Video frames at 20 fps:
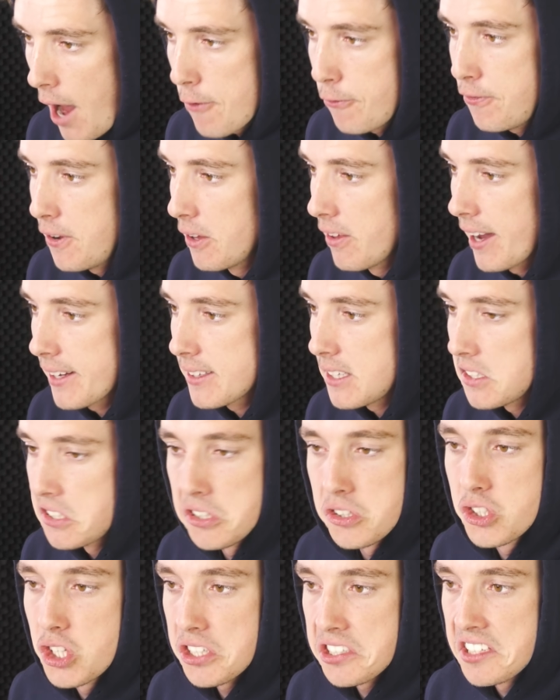I feel like this
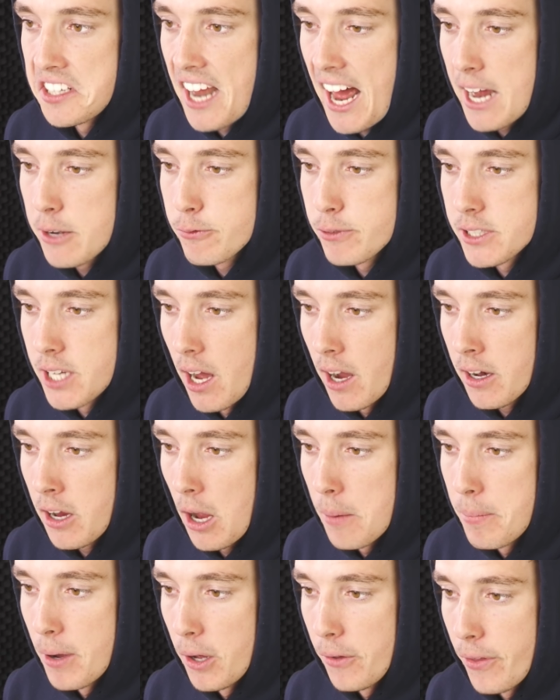is just an ad for
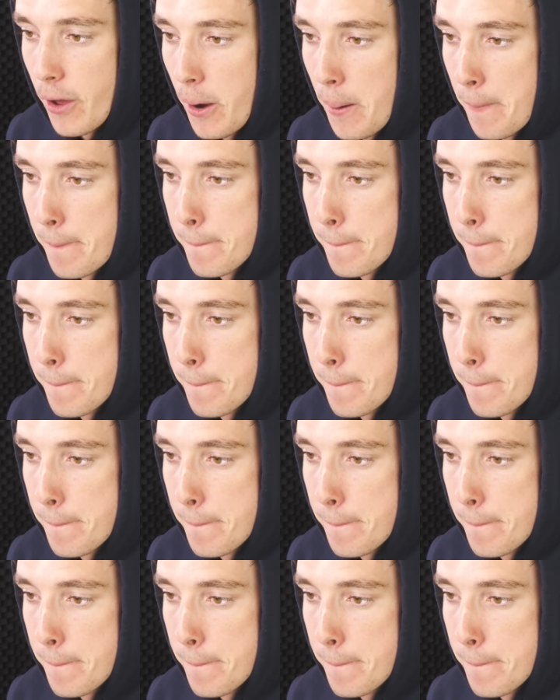Taco Bell though.